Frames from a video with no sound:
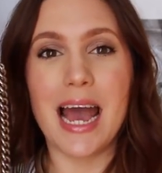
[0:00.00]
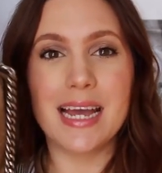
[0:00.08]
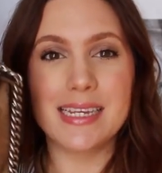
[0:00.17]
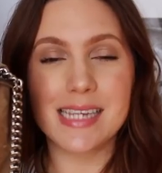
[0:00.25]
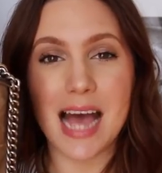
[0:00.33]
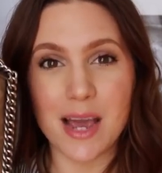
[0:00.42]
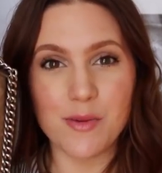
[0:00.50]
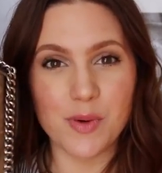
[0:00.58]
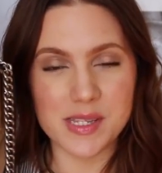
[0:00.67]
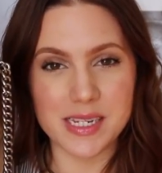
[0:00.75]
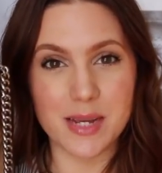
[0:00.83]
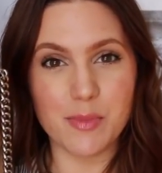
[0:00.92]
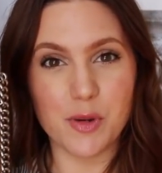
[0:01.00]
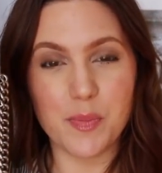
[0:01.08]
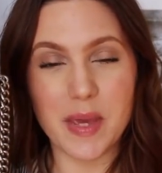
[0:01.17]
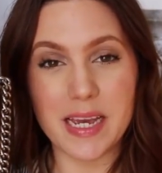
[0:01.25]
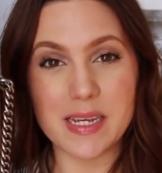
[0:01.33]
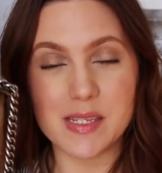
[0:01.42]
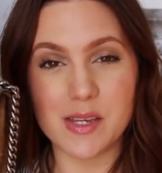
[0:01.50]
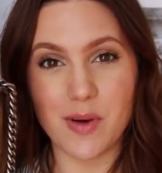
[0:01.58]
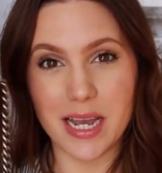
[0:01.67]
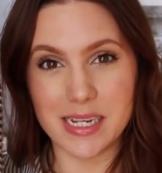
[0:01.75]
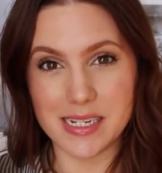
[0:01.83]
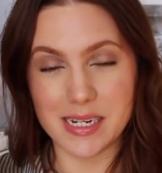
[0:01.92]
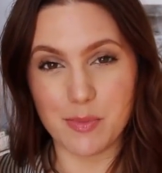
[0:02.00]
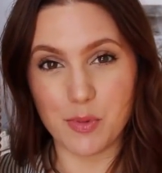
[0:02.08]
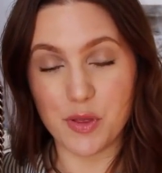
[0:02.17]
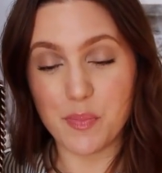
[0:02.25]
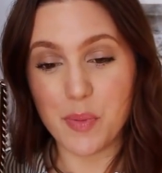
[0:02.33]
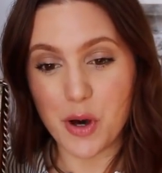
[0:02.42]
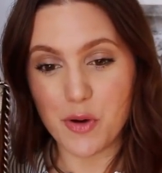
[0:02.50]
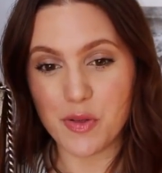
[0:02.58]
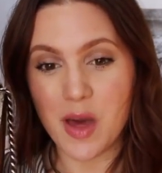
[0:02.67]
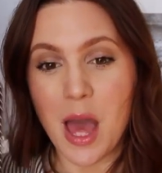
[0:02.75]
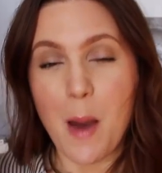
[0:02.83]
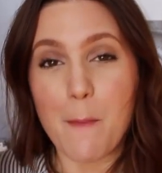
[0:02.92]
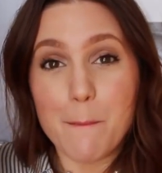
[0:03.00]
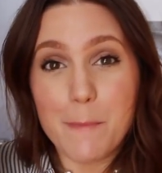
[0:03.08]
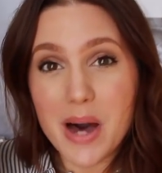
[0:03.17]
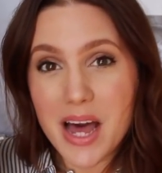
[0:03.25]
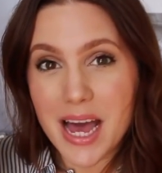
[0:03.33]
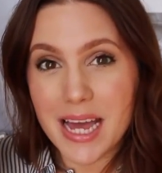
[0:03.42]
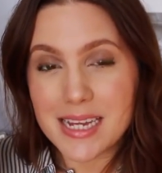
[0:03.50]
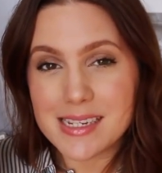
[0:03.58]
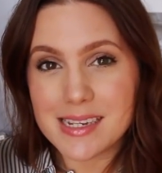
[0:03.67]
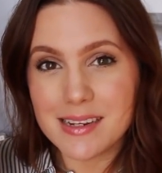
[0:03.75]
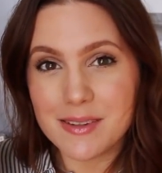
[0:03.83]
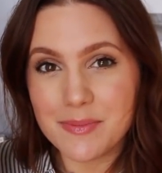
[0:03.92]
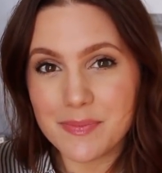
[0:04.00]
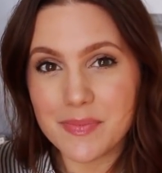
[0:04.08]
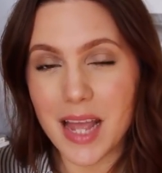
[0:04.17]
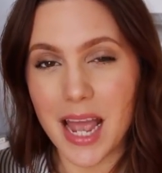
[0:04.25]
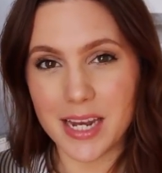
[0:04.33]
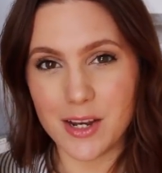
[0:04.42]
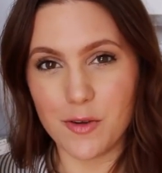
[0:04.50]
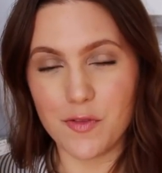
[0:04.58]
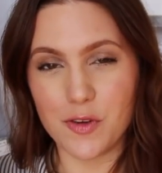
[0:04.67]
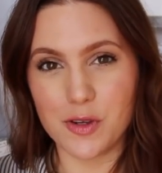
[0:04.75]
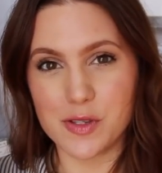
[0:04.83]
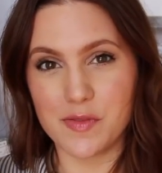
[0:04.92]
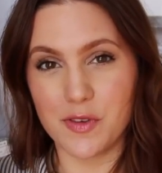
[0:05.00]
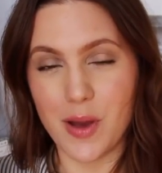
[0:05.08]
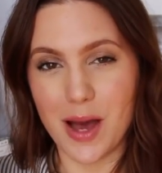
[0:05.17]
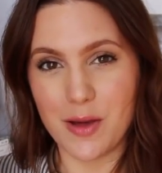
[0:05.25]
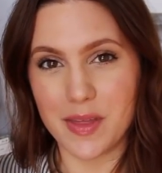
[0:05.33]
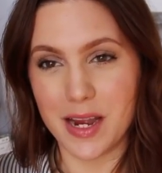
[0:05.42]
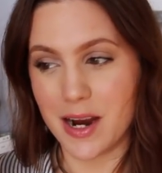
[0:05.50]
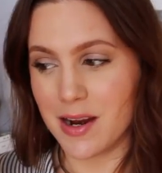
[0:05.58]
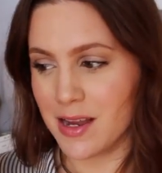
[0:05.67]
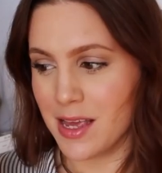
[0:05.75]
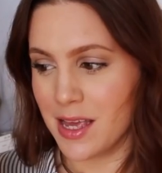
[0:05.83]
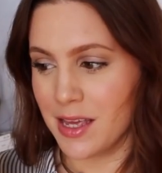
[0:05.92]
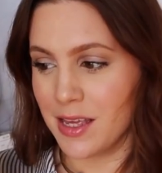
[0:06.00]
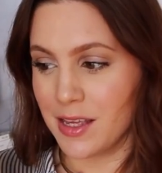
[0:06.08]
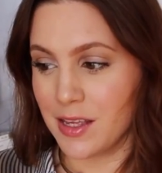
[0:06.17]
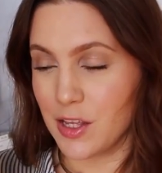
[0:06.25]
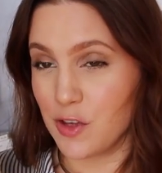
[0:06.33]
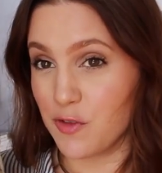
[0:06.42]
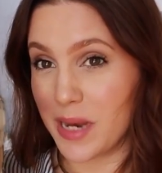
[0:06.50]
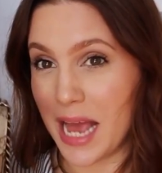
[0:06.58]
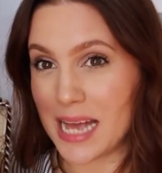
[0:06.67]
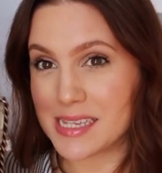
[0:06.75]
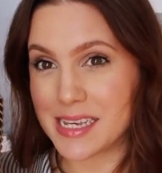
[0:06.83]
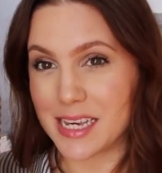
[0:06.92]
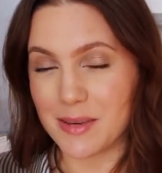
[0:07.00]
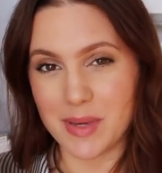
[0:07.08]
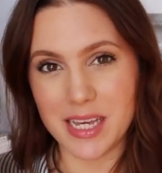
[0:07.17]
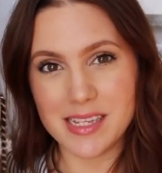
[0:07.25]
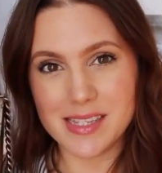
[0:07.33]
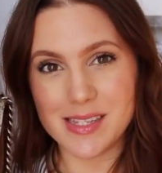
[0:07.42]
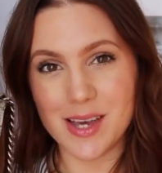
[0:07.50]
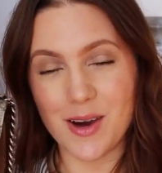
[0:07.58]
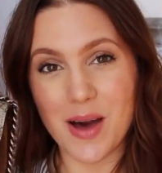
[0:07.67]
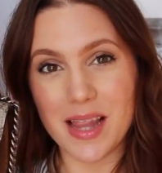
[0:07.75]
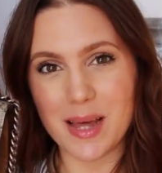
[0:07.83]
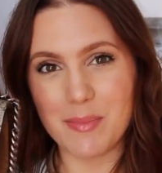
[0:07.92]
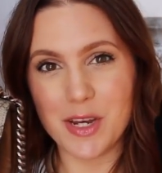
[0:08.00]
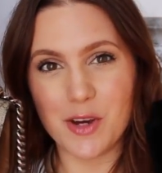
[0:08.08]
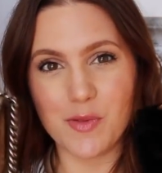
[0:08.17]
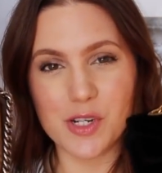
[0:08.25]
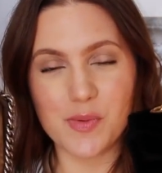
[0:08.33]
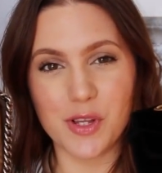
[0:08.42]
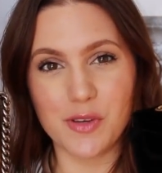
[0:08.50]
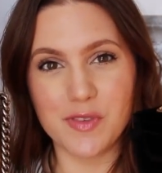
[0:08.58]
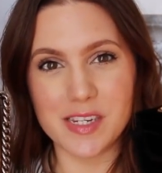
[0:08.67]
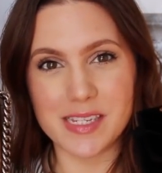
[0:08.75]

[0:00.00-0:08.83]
and I wasn't able to pick, so I ended up with both. But I know for those of you out there, you've been asking me, so let me know which one you've